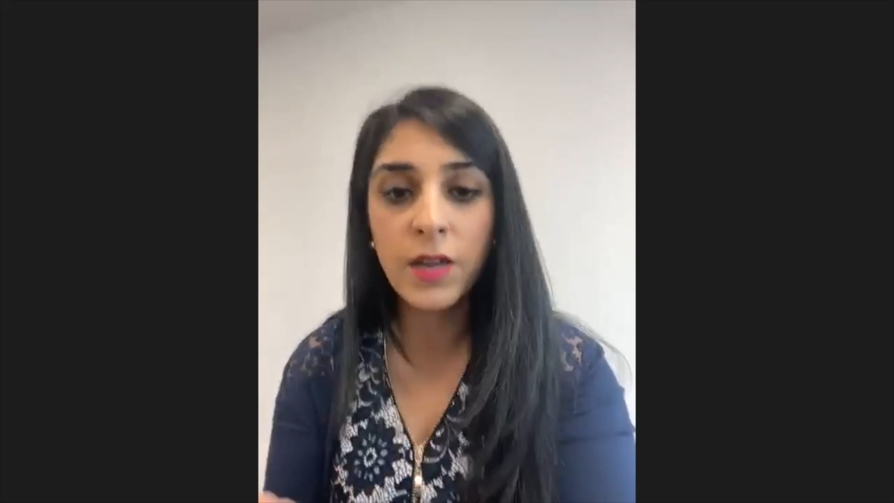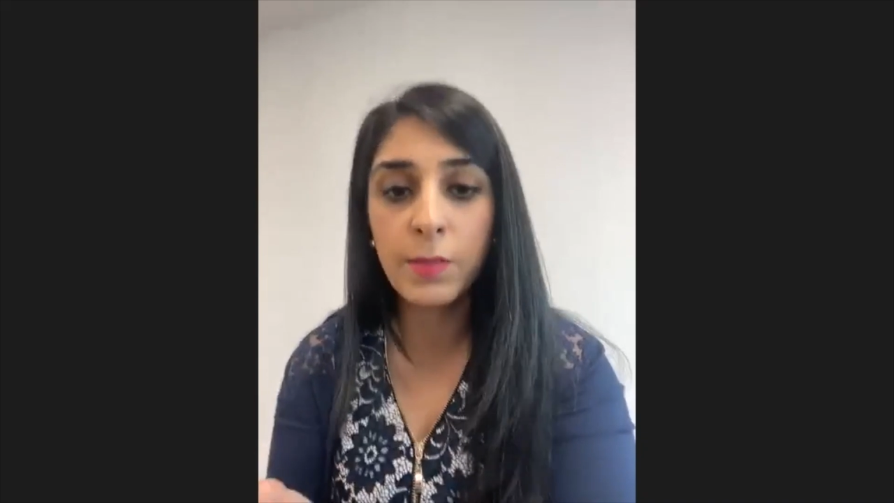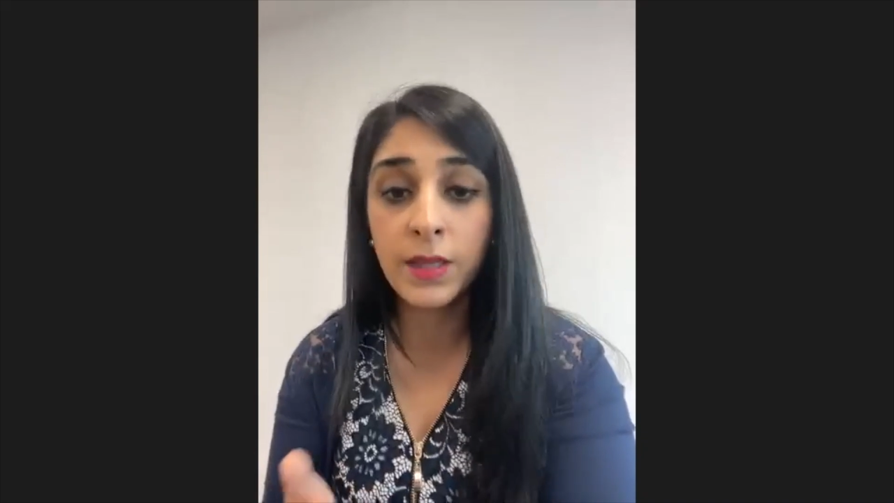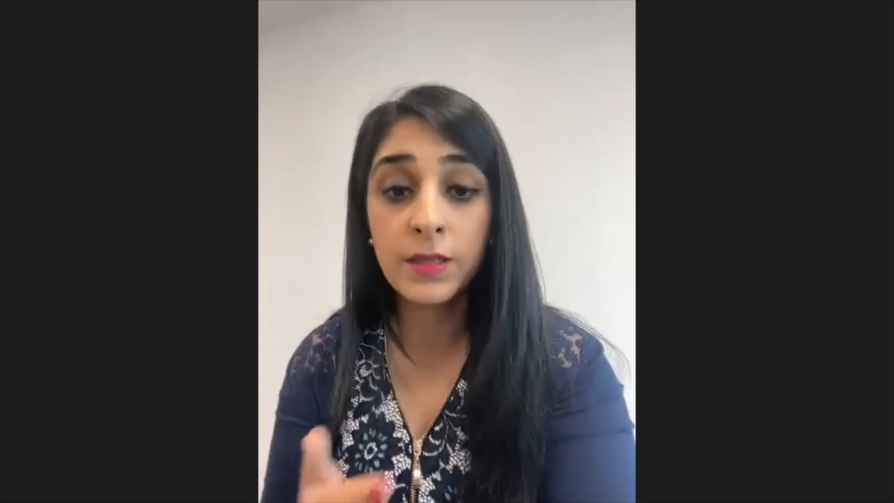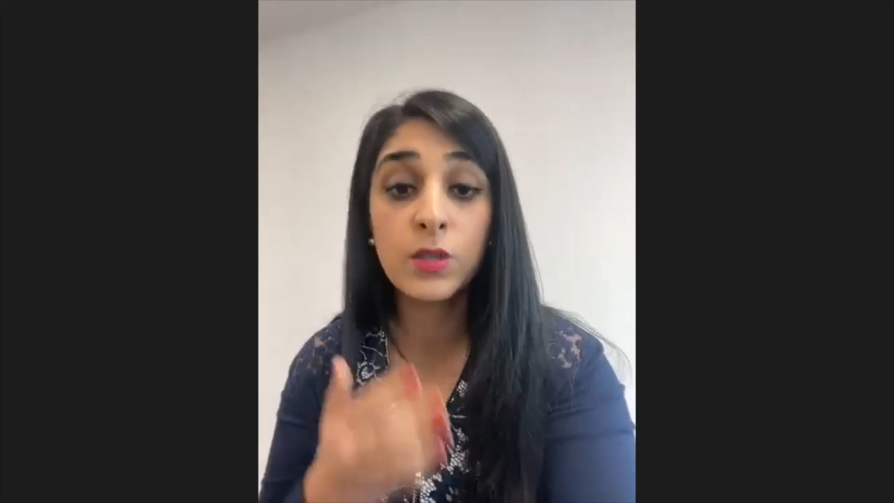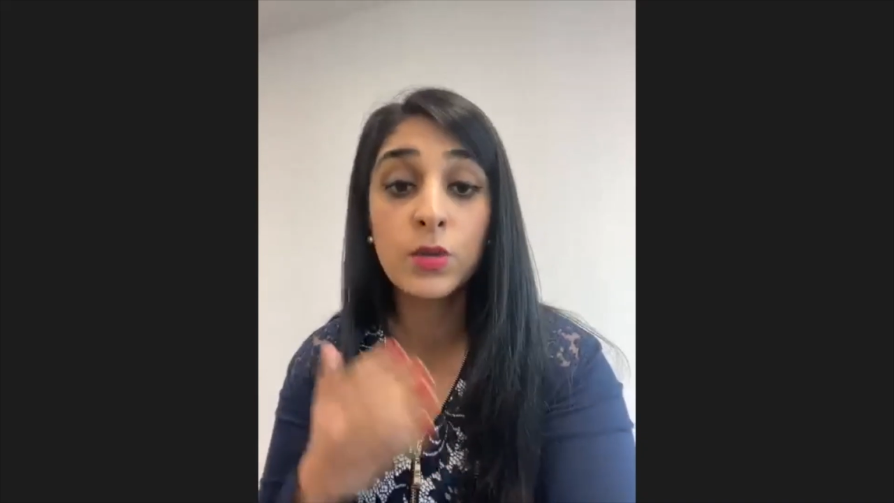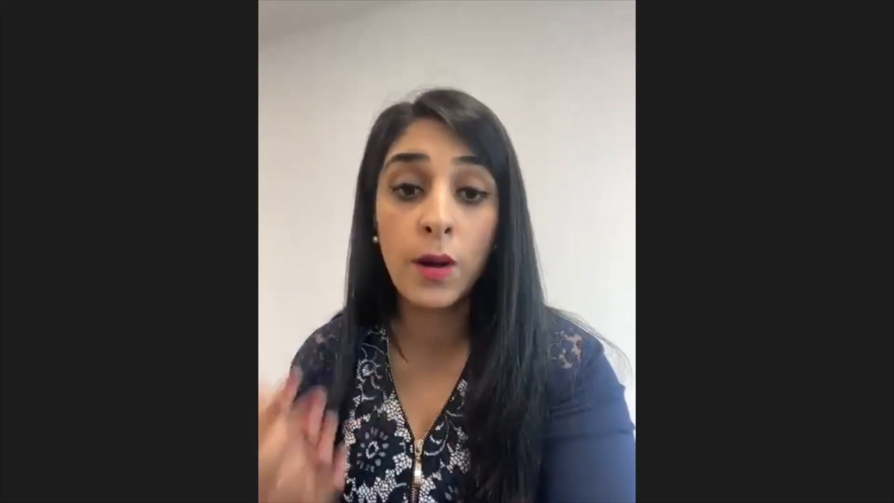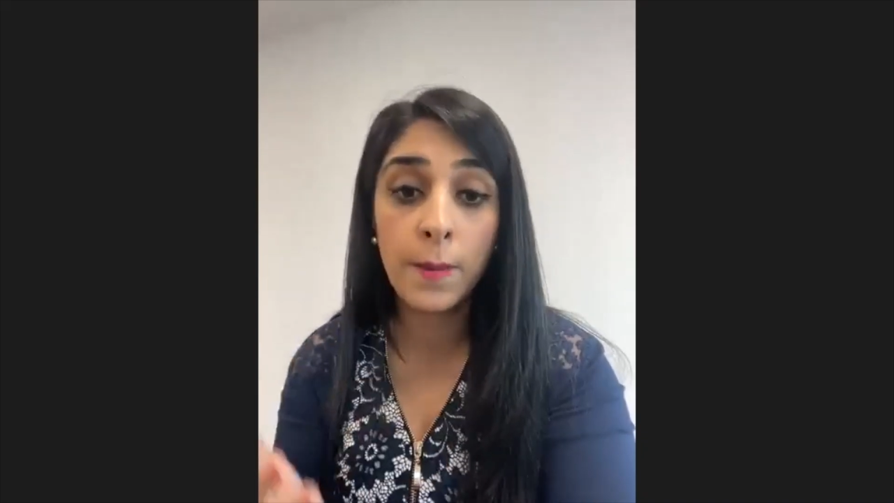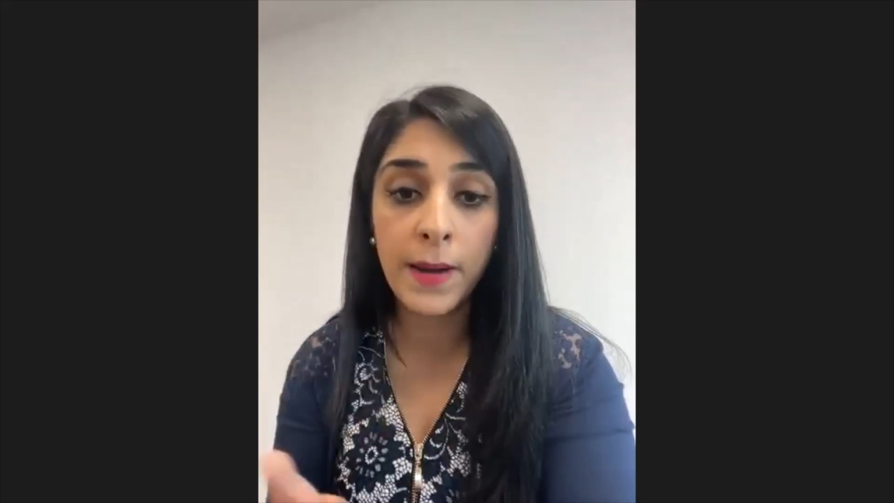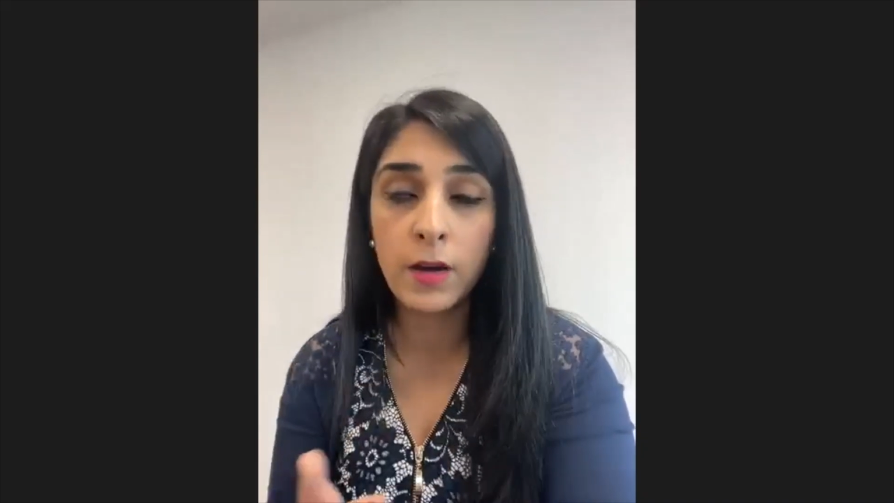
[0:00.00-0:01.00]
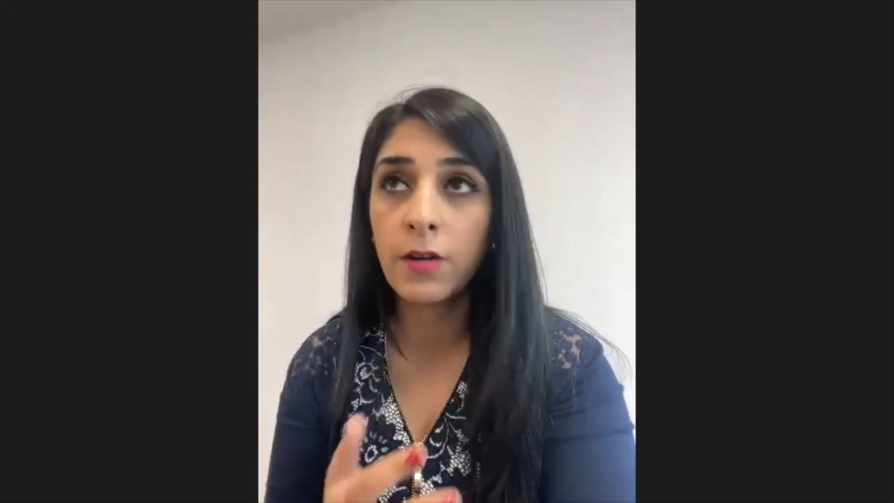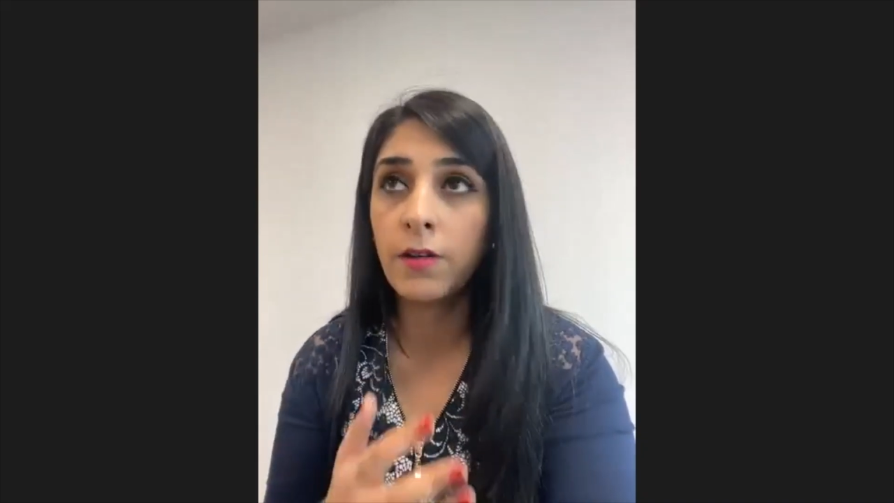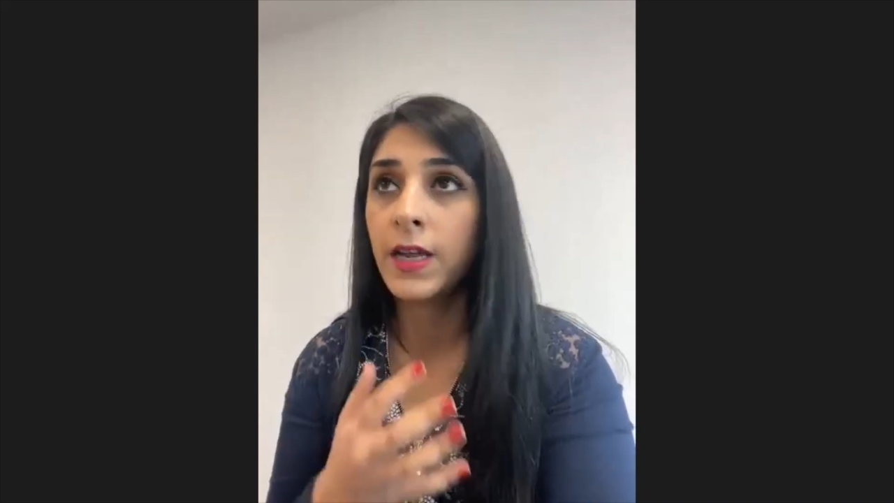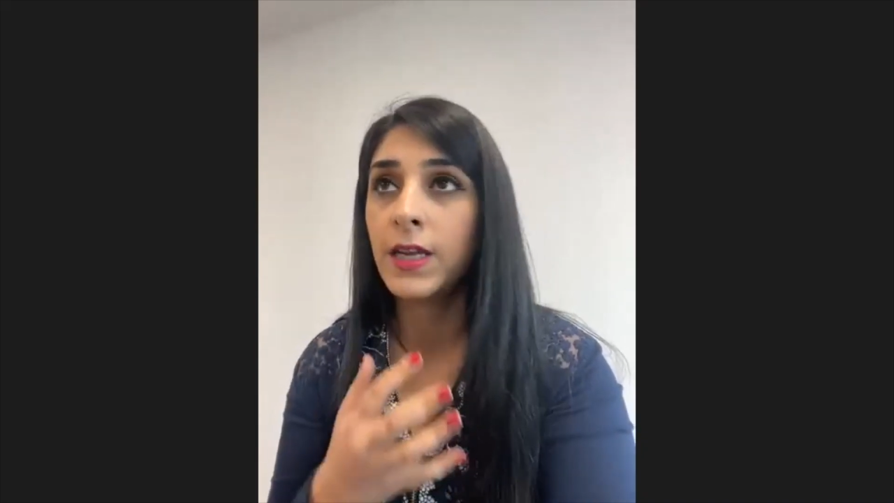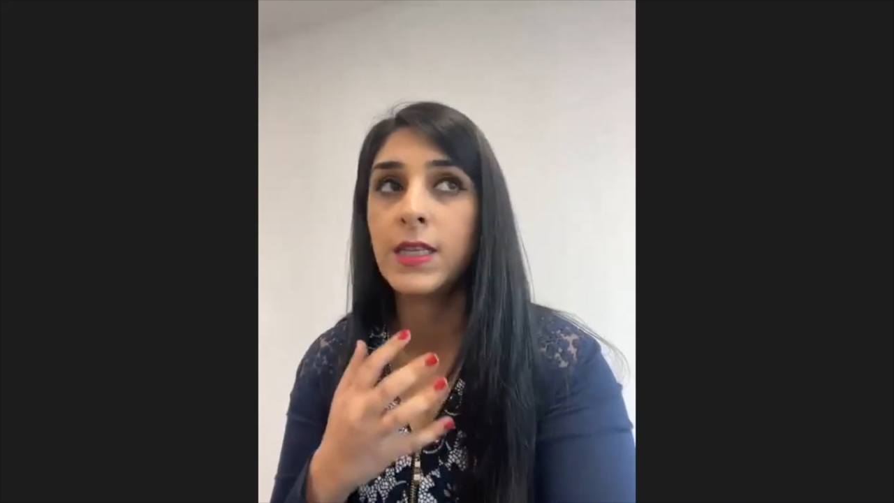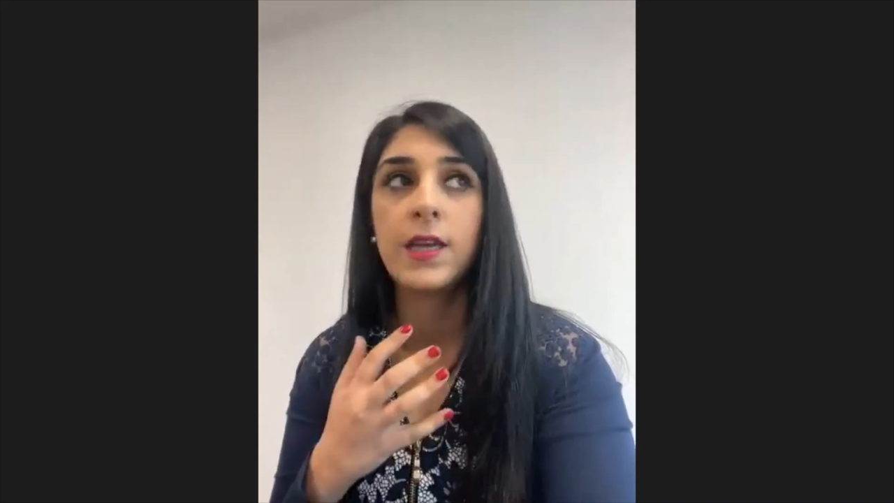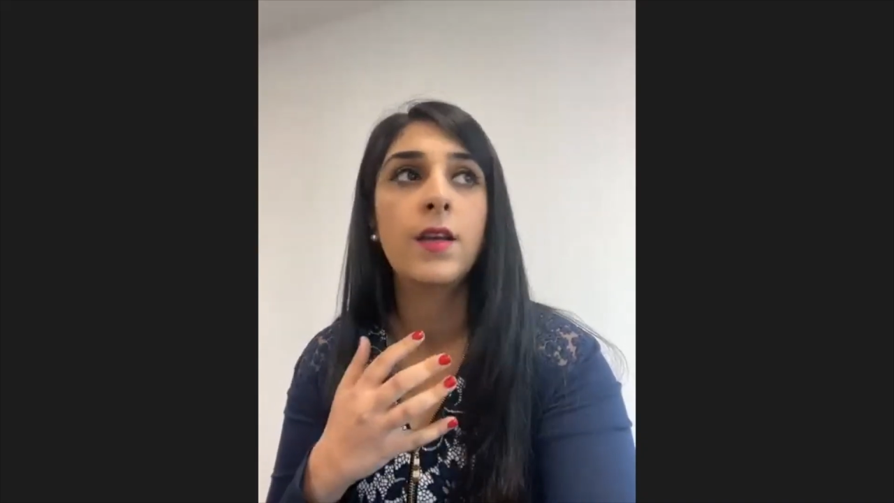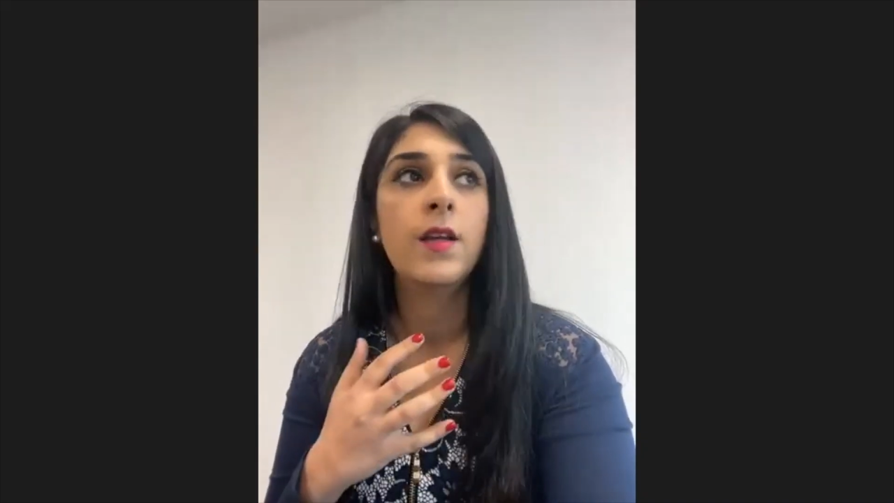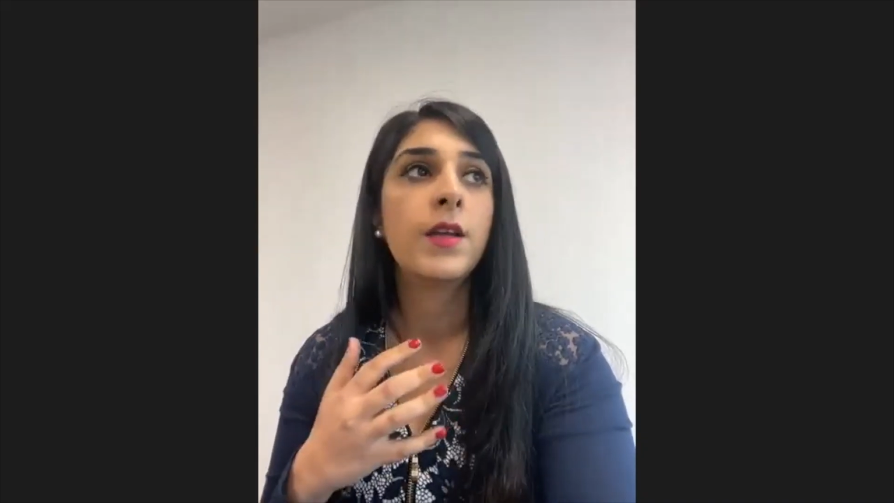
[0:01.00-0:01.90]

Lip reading: but this is all about creating,